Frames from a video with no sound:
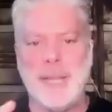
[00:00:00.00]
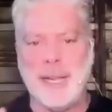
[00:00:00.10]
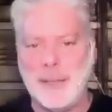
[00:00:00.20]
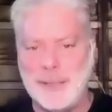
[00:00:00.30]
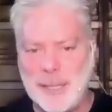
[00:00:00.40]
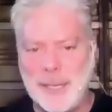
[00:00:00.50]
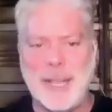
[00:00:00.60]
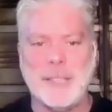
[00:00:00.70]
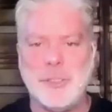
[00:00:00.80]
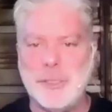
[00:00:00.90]
that
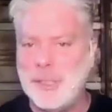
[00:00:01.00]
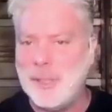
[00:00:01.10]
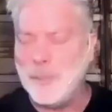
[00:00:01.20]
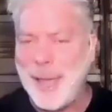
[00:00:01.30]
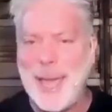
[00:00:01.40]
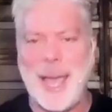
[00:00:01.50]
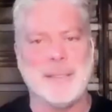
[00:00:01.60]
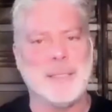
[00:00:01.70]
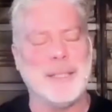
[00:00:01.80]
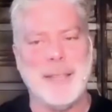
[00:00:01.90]
connects you to the
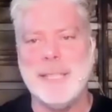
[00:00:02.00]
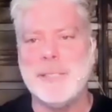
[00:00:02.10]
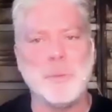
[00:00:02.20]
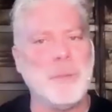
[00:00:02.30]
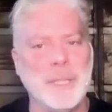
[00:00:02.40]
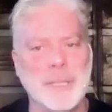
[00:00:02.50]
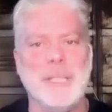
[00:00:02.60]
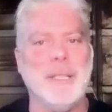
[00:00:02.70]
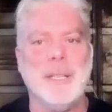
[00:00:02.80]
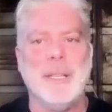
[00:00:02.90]
past like that's
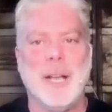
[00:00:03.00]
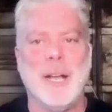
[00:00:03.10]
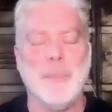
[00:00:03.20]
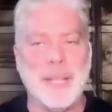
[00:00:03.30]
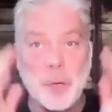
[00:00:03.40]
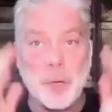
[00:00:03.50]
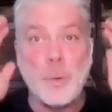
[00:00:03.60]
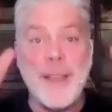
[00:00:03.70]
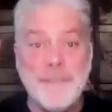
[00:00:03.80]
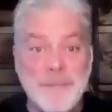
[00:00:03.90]
really um, that's a
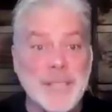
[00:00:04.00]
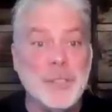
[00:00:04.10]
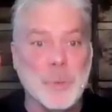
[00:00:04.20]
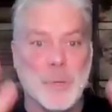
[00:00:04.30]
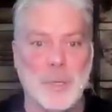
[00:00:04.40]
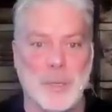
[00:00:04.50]
great visual